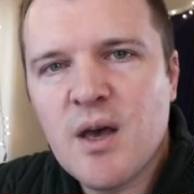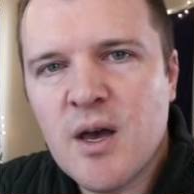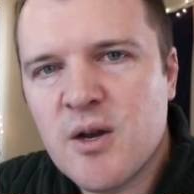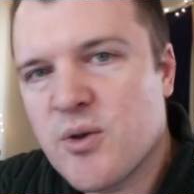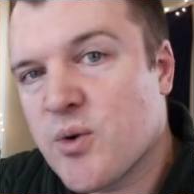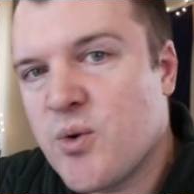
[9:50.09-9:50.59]

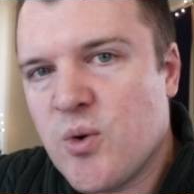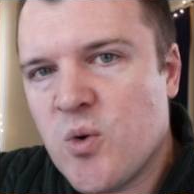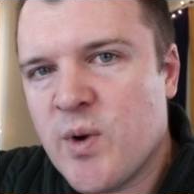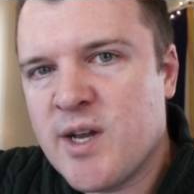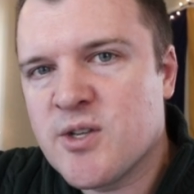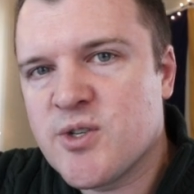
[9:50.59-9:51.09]
Another cool
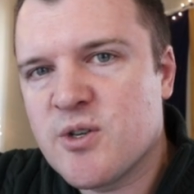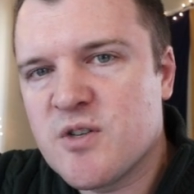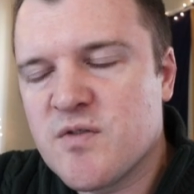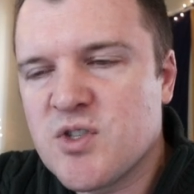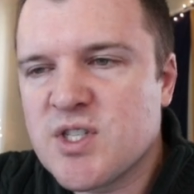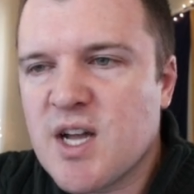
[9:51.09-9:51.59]
way to search
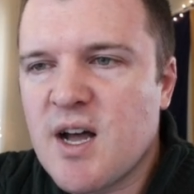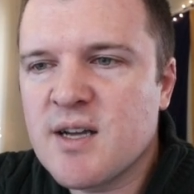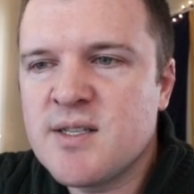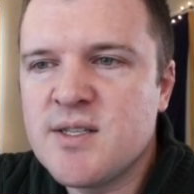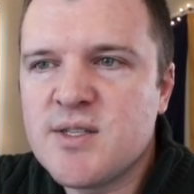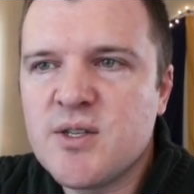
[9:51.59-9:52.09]
for
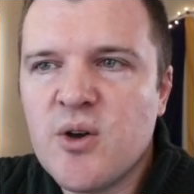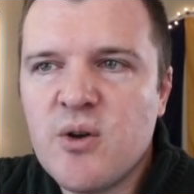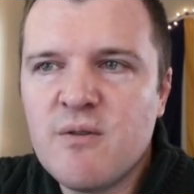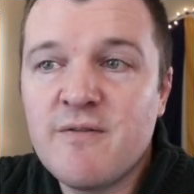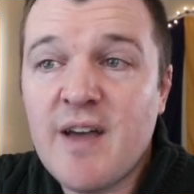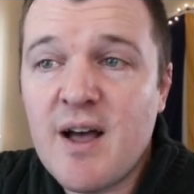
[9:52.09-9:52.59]
stocks is to go
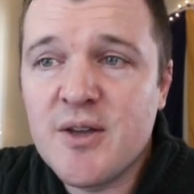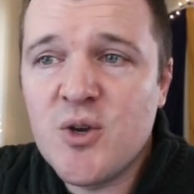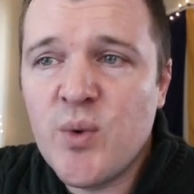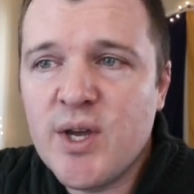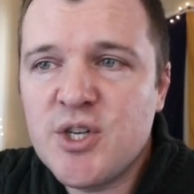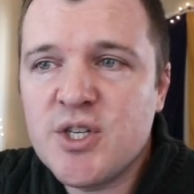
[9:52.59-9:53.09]
to
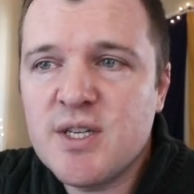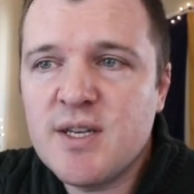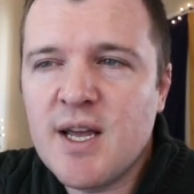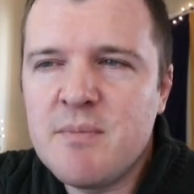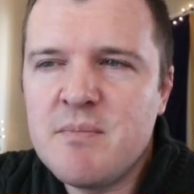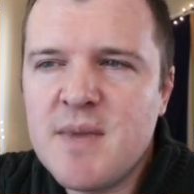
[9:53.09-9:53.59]
valuation,
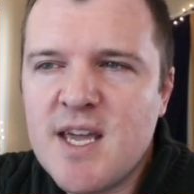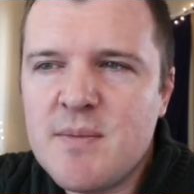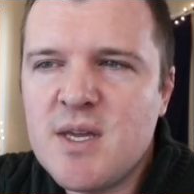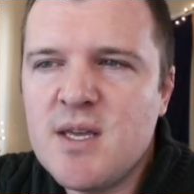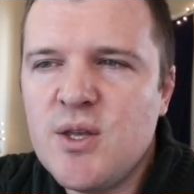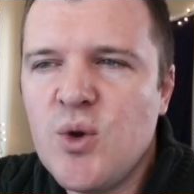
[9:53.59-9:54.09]
and
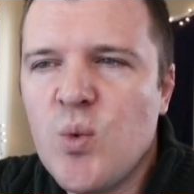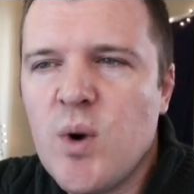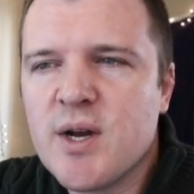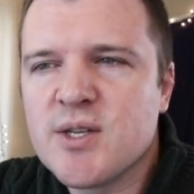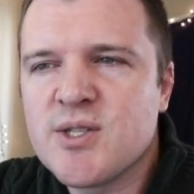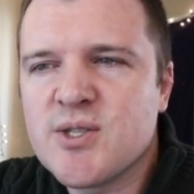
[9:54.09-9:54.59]
maybe you
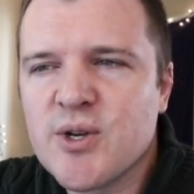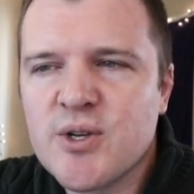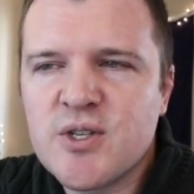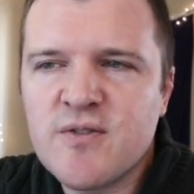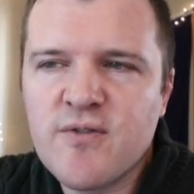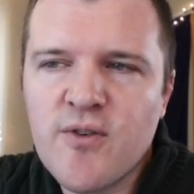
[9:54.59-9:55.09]
want to
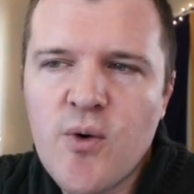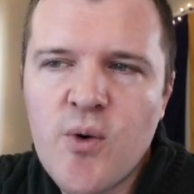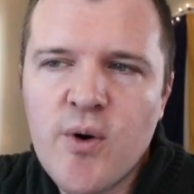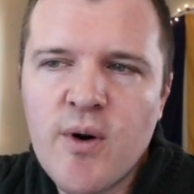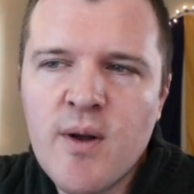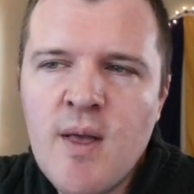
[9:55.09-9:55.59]
search
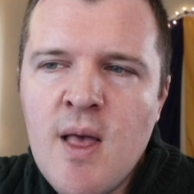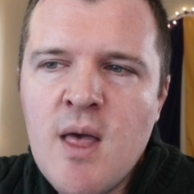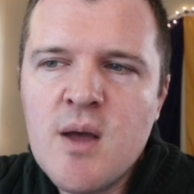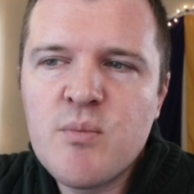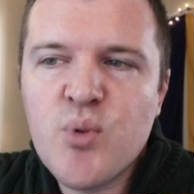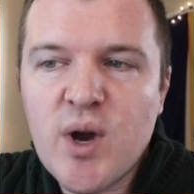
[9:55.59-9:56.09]
for
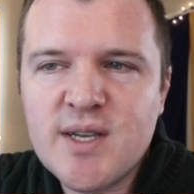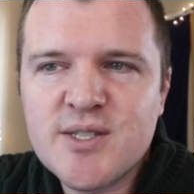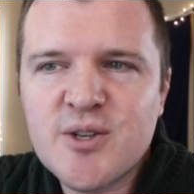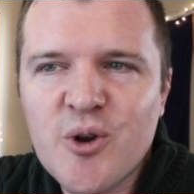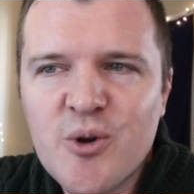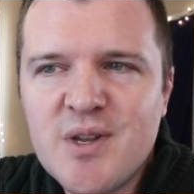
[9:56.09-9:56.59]
price
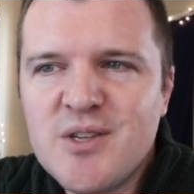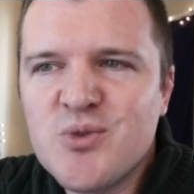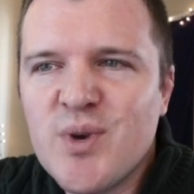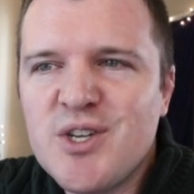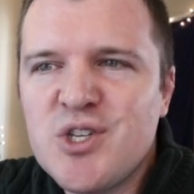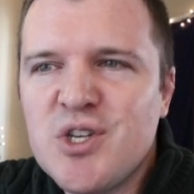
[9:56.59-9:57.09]
to earnings
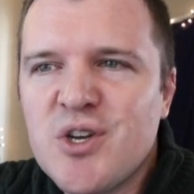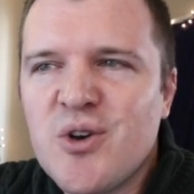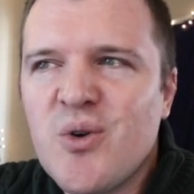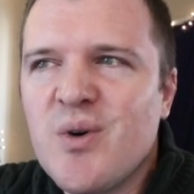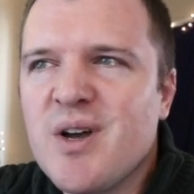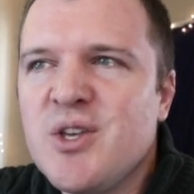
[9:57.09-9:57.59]

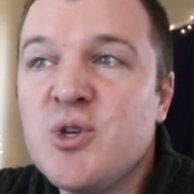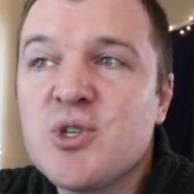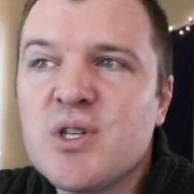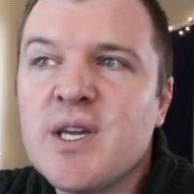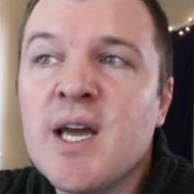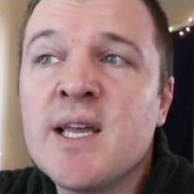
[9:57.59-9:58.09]
ratio,
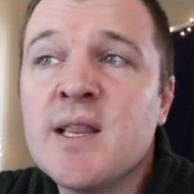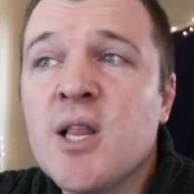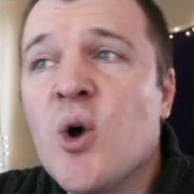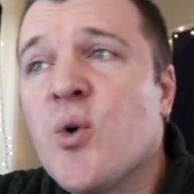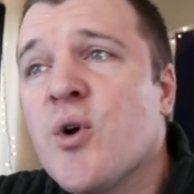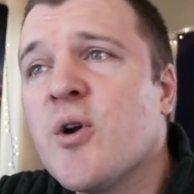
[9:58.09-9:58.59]
usually a
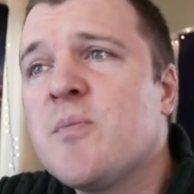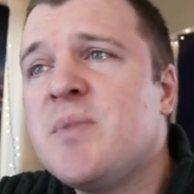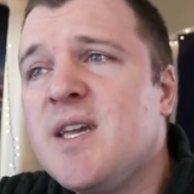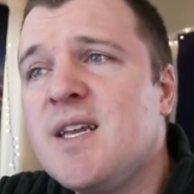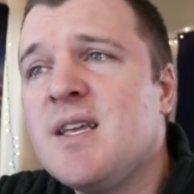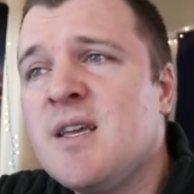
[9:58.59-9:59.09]
lower
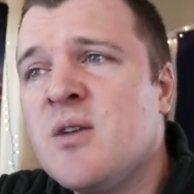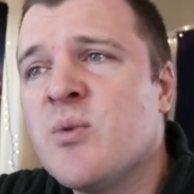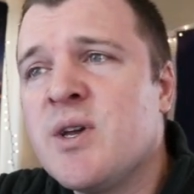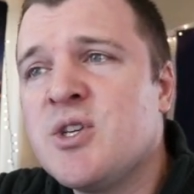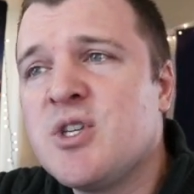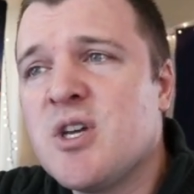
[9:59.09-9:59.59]
P D E
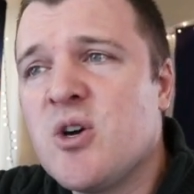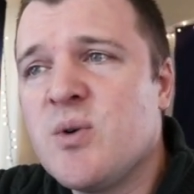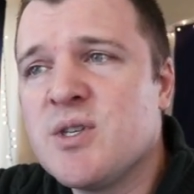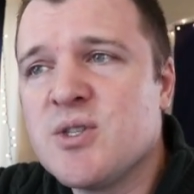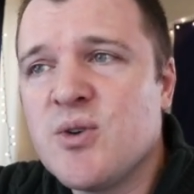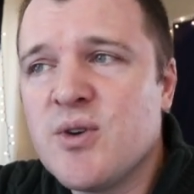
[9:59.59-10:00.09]
ratio
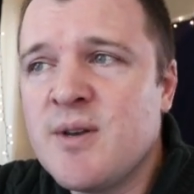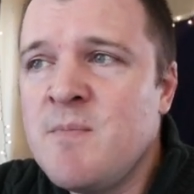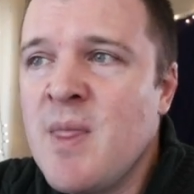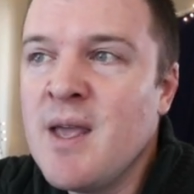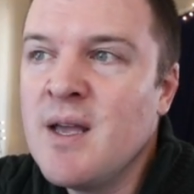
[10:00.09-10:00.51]
is good.